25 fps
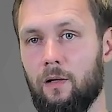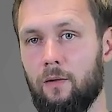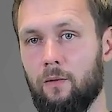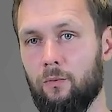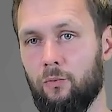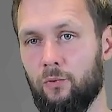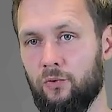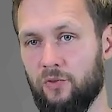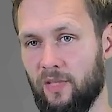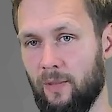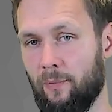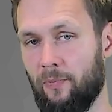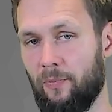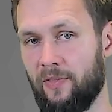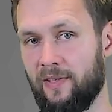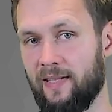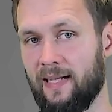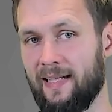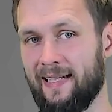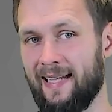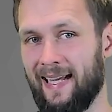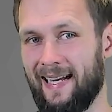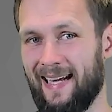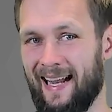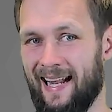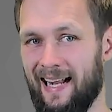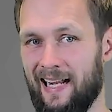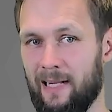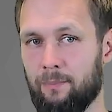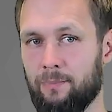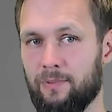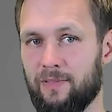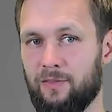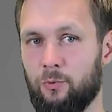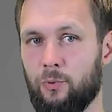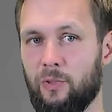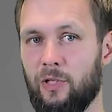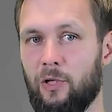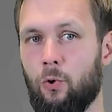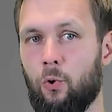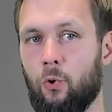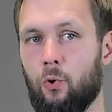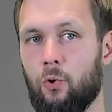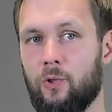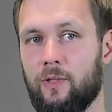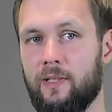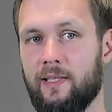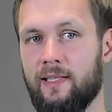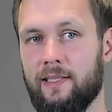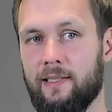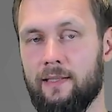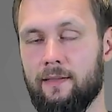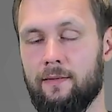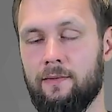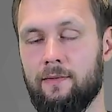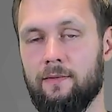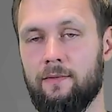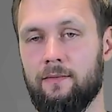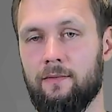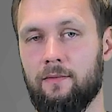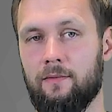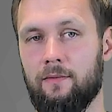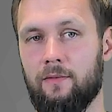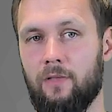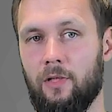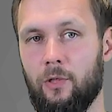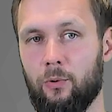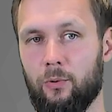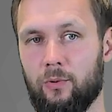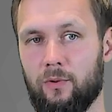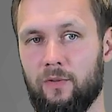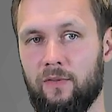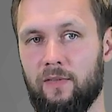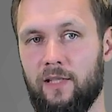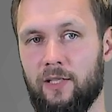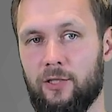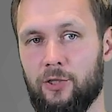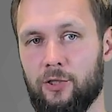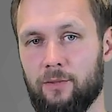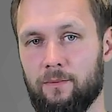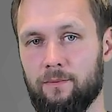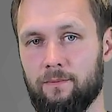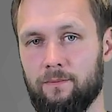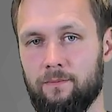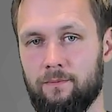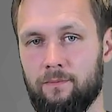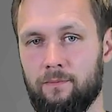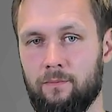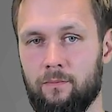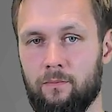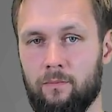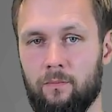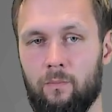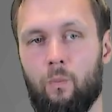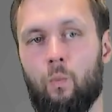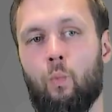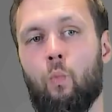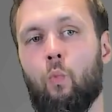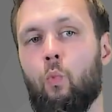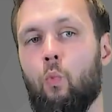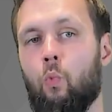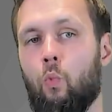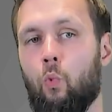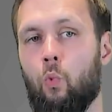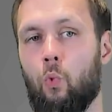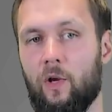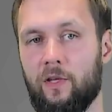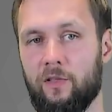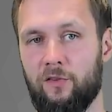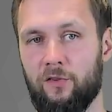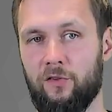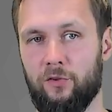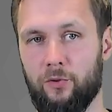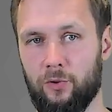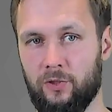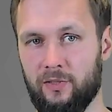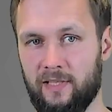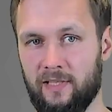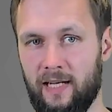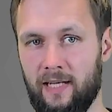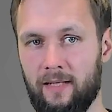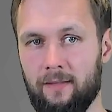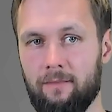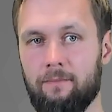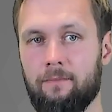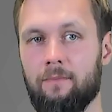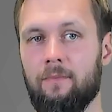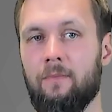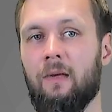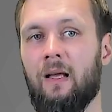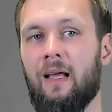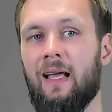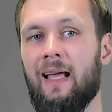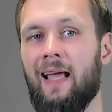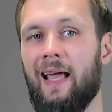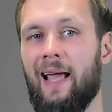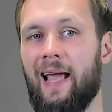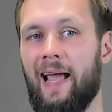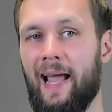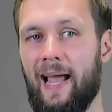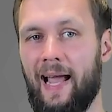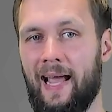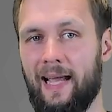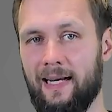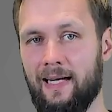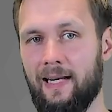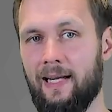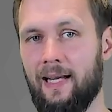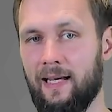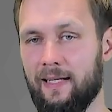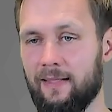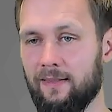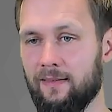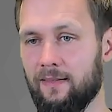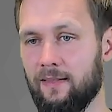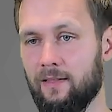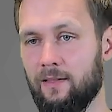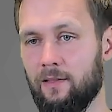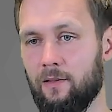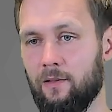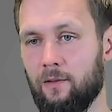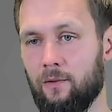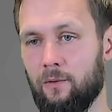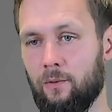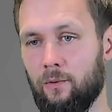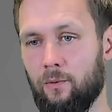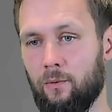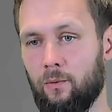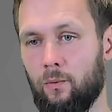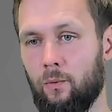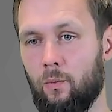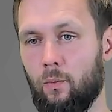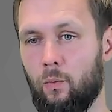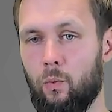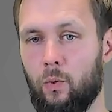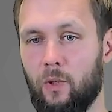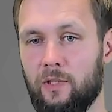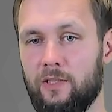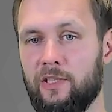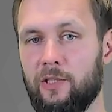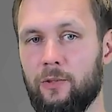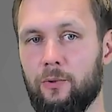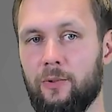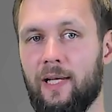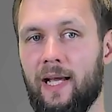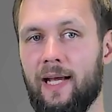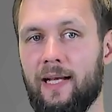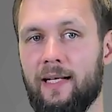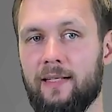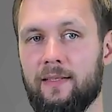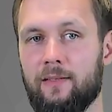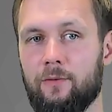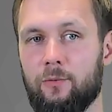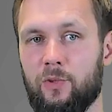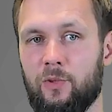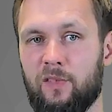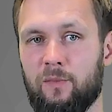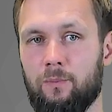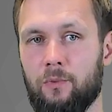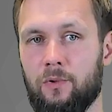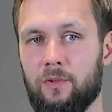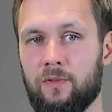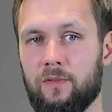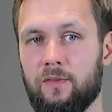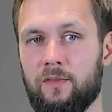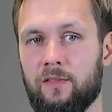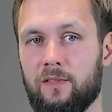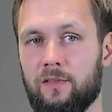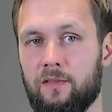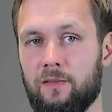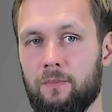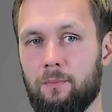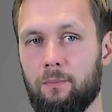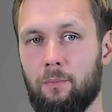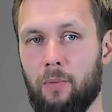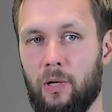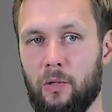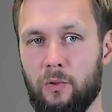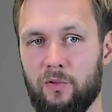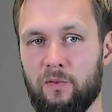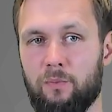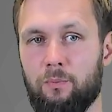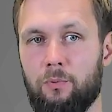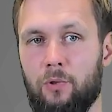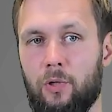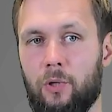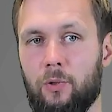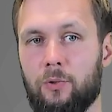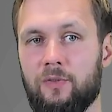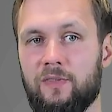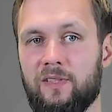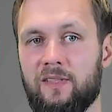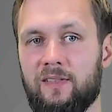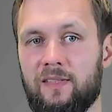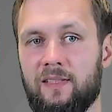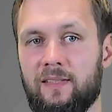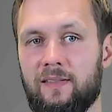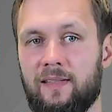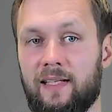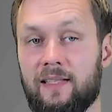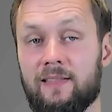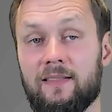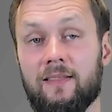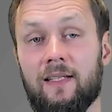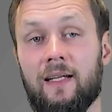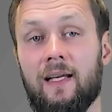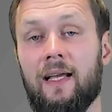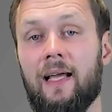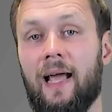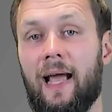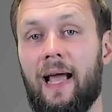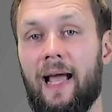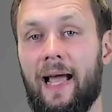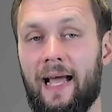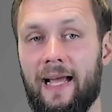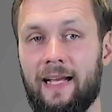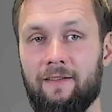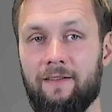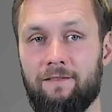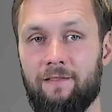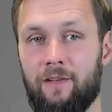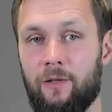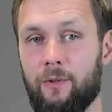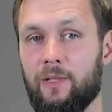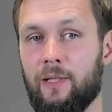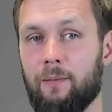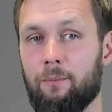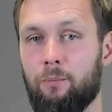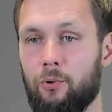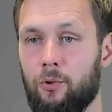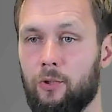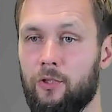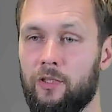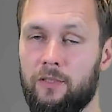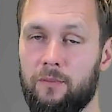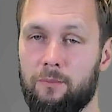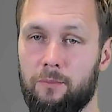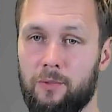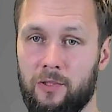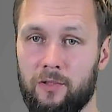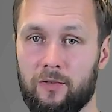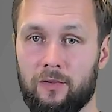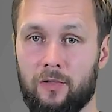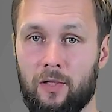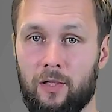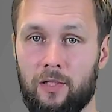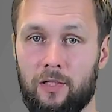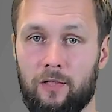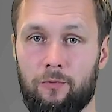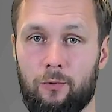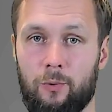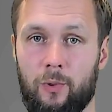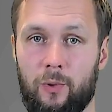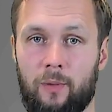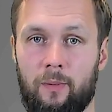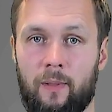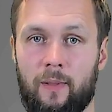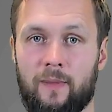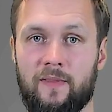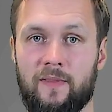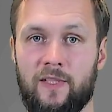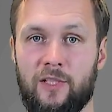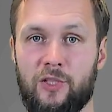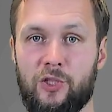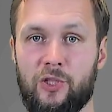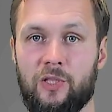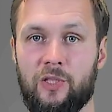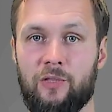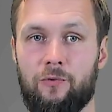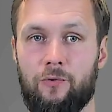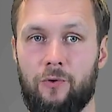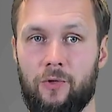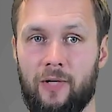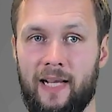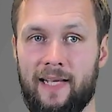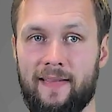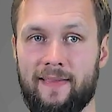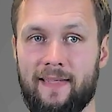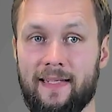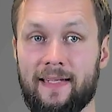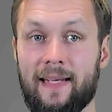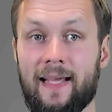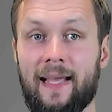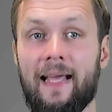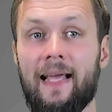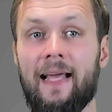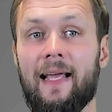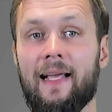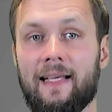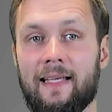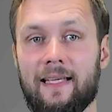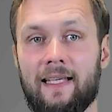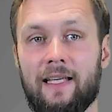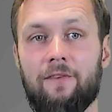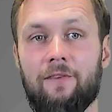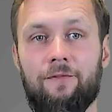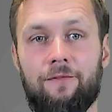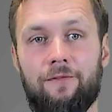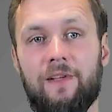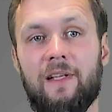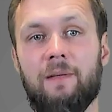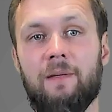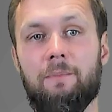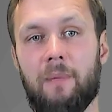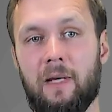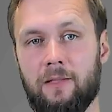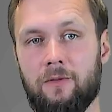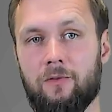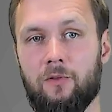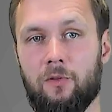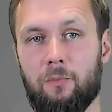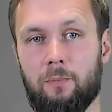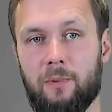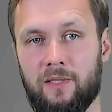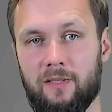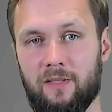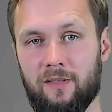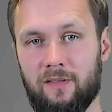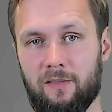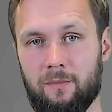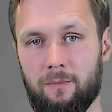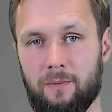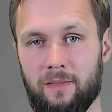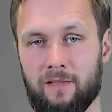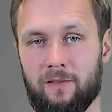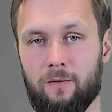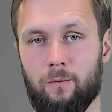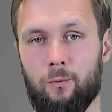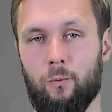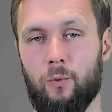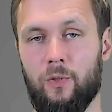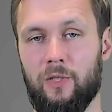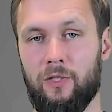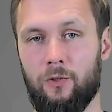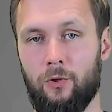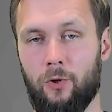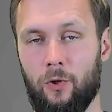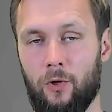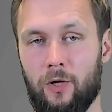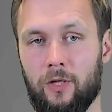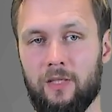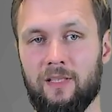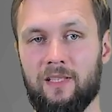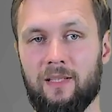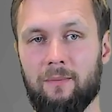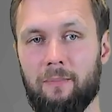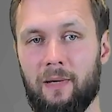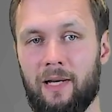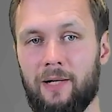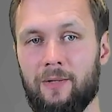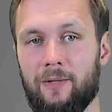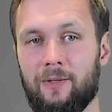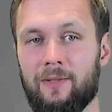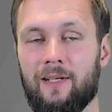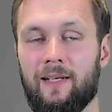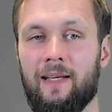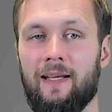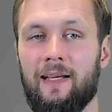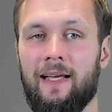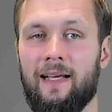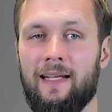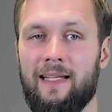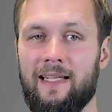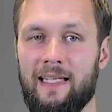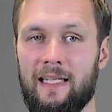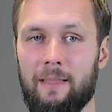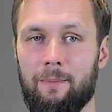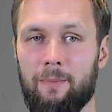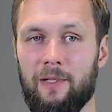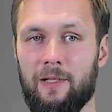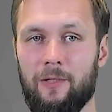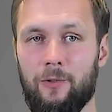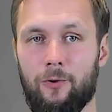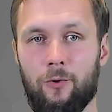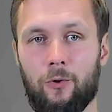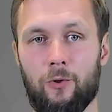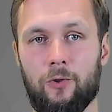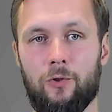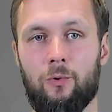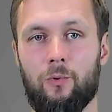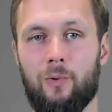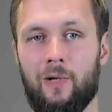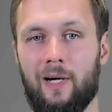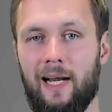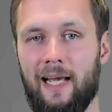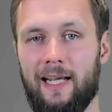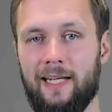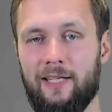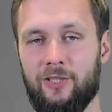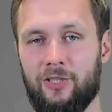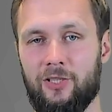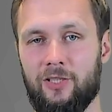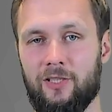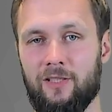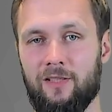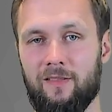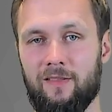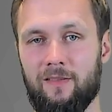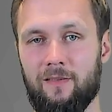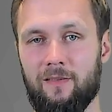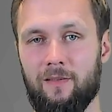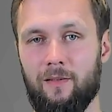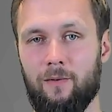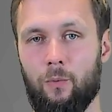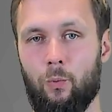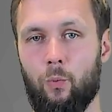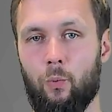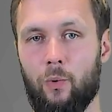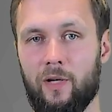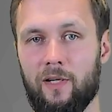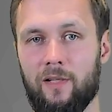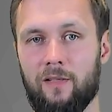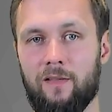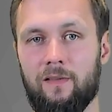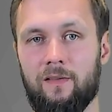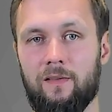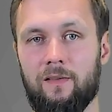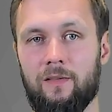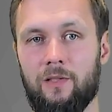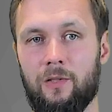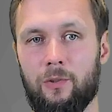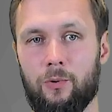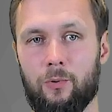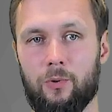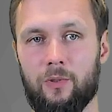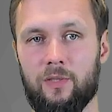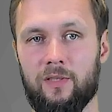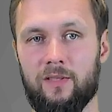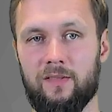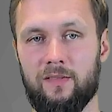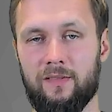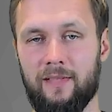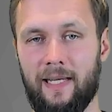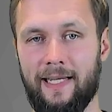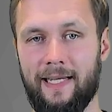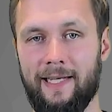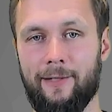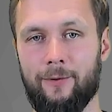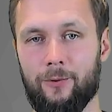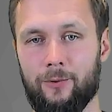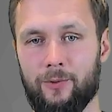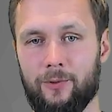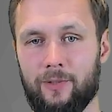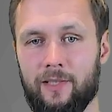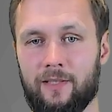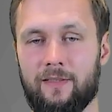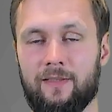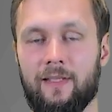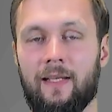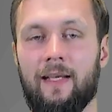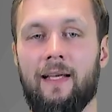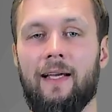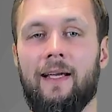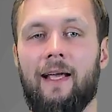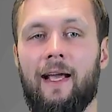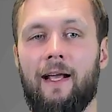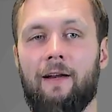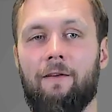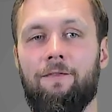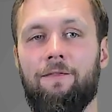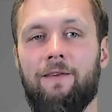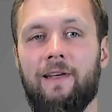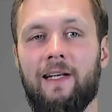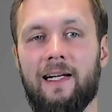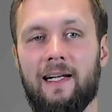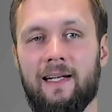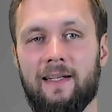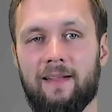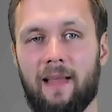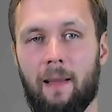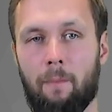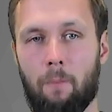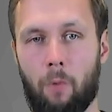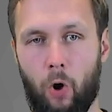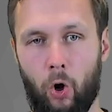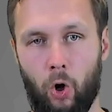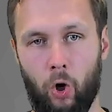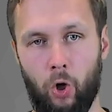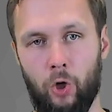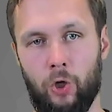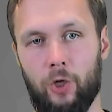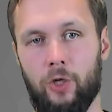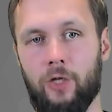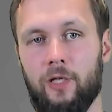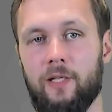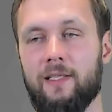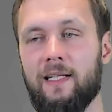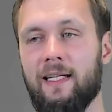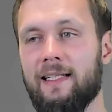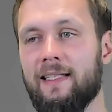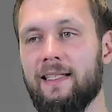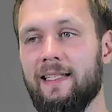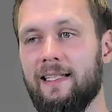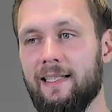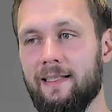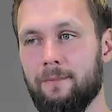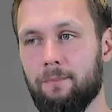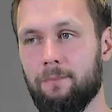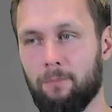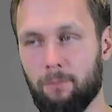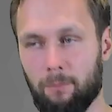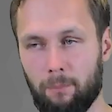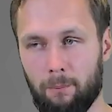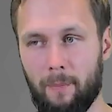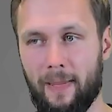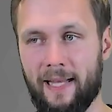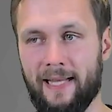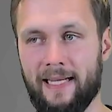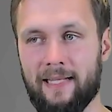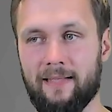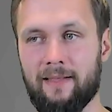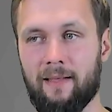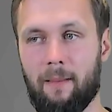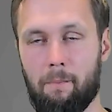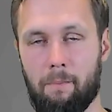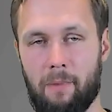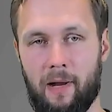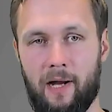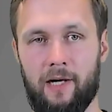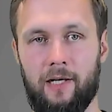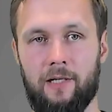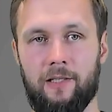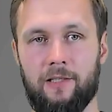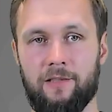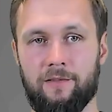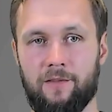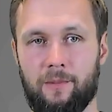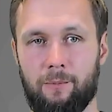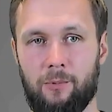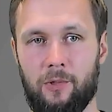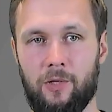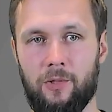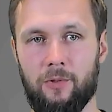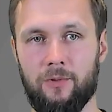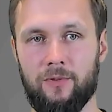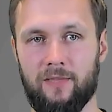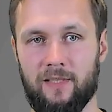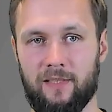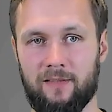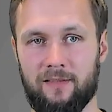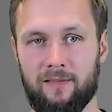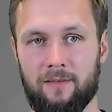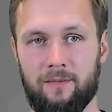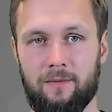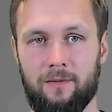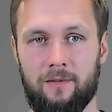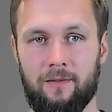Something that can help is recording the whole session. Once you're done analyzing what you get in responses, post-processing this, and very important, because a lot of requirements engineers forget that, give feedback to the participants. We talked about keeping good relations with your stakeholders and feeling them heard and making them part of the process.